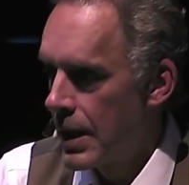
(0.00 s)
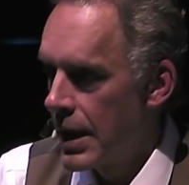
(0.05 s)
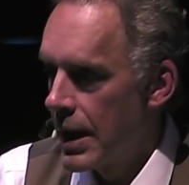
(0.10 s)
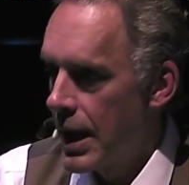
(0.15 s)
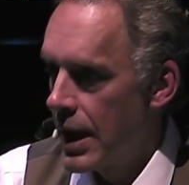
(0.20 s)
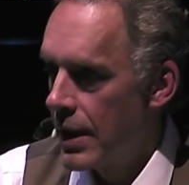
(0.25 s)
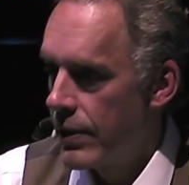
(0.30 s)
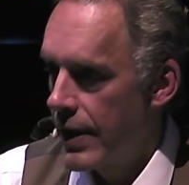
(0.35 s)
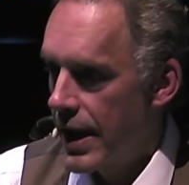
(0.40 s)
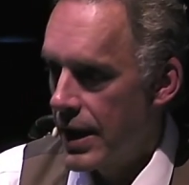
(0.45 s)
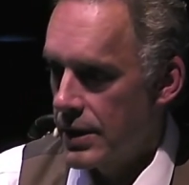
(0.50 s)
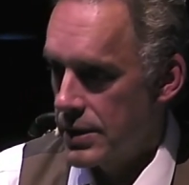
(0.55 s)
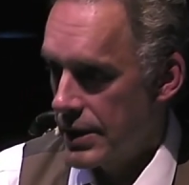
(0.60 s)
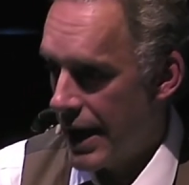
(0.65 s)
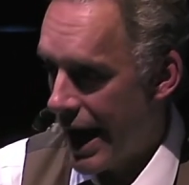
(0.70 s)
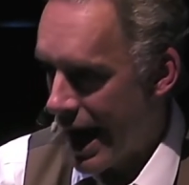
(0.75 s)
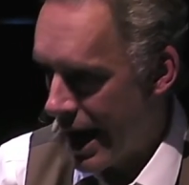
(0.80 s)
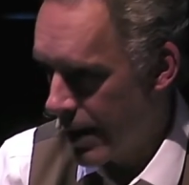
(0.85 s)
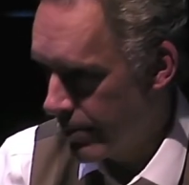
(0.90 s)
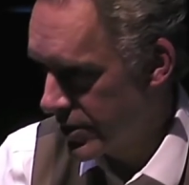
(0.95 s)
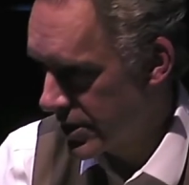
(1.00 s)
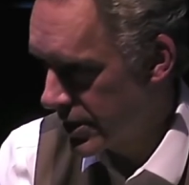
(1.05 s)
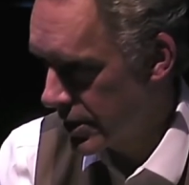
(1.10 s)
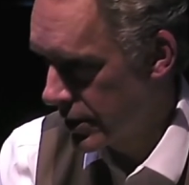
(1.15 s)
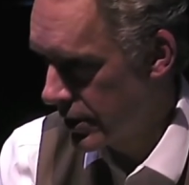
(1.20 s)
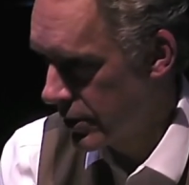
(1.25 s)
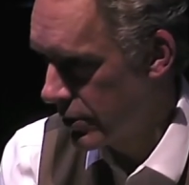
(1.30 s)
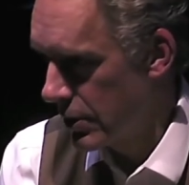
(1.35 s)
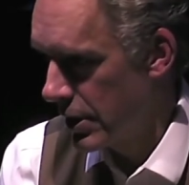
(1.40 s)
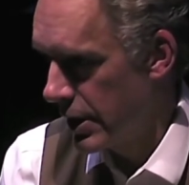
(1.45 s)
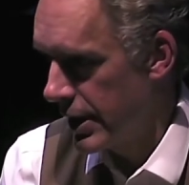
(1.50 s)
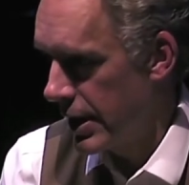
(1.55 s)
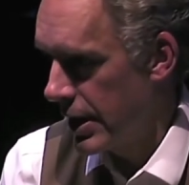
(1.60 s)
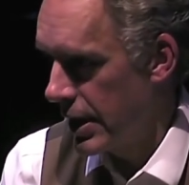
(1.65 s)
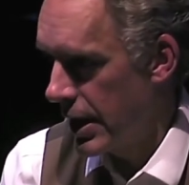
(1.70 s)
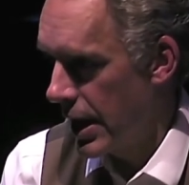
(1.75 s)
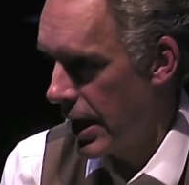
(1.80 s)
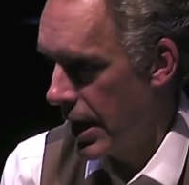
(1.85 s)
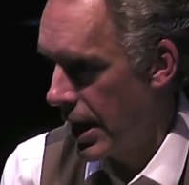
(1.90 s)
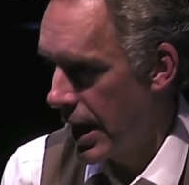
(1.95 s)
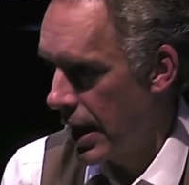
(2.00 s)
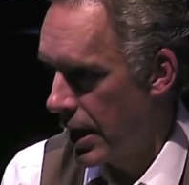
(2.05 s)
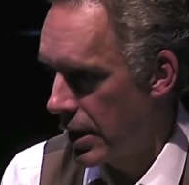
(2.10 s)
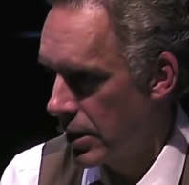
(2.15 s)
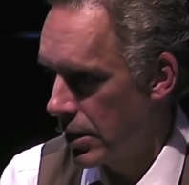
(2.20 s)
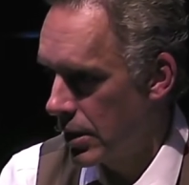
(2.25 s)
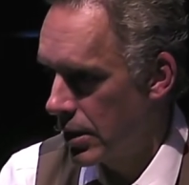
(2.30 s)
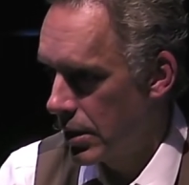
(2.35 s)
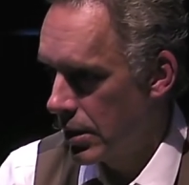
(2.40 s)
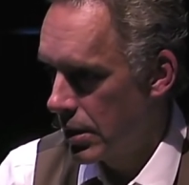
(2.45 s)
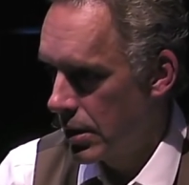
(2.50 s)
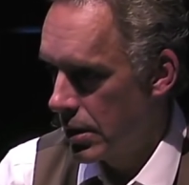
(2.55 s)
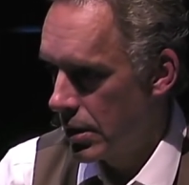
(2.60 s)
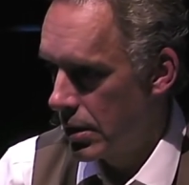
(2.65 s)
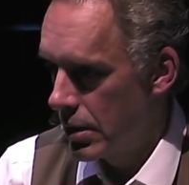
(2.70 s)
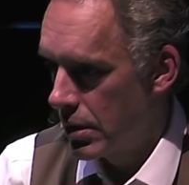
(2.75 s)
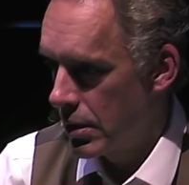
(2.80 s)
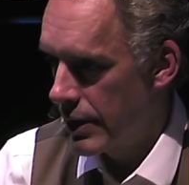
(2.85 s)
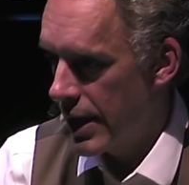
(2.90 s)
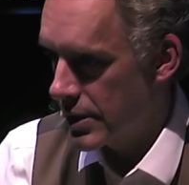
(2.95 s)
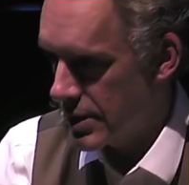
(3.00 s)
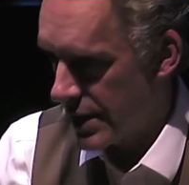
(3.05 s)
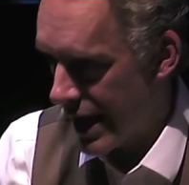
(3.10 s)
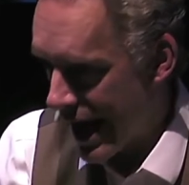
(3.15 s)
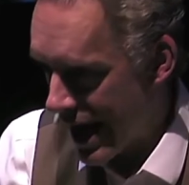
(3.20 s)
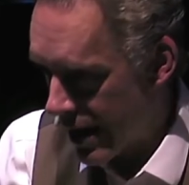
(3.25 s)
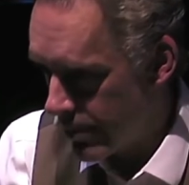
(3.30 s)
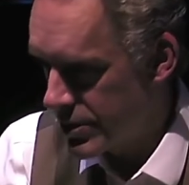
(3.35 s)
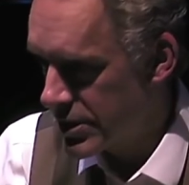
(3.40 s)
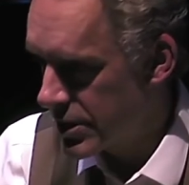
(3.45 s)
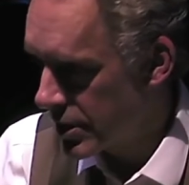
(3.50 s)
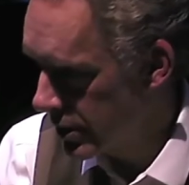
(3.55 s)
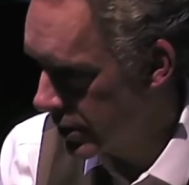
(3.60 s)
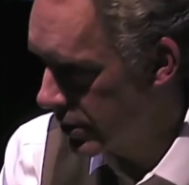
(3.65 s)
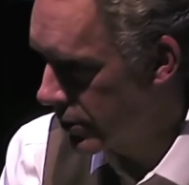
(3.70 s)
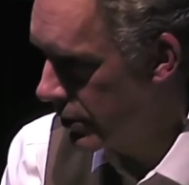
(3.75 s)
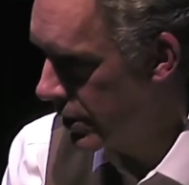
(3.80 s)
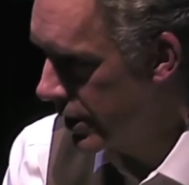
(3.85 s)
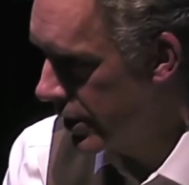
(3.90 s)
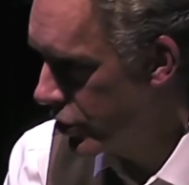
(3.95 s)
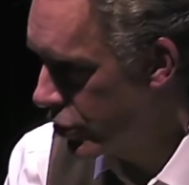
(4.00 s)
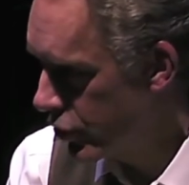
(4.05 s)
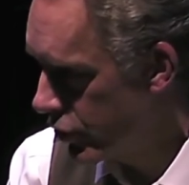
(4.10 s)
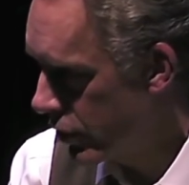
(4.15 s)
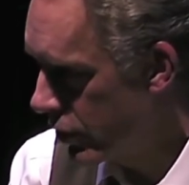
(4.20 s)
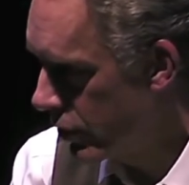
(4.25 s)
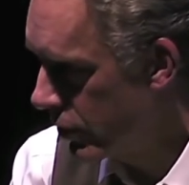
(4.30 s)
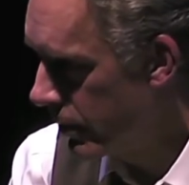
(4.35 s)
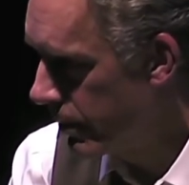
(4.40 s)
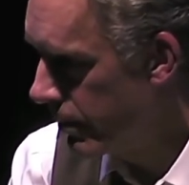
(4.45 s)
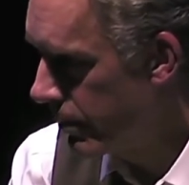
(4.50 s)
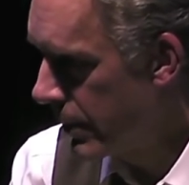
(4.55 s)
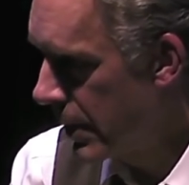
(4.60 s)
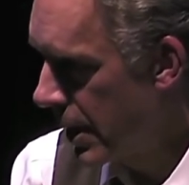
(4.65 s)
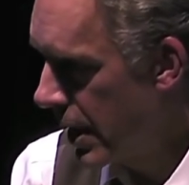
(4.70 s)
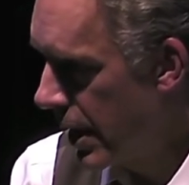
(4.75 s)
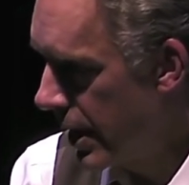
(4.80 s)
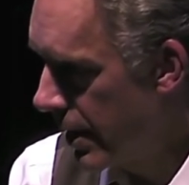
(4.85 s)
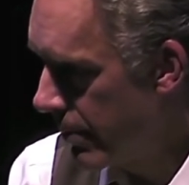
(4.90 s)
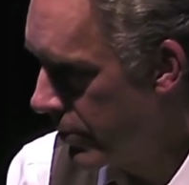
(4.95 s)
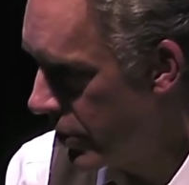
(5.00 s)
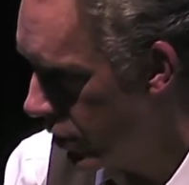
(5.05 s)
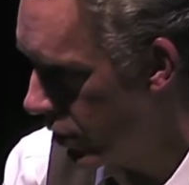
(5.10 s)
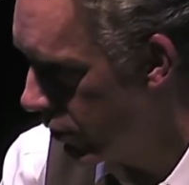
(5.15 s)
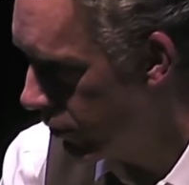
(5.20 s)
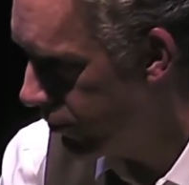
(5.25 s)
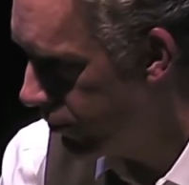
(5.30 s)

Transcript: and that's absolutely and that's absolutely true. I am no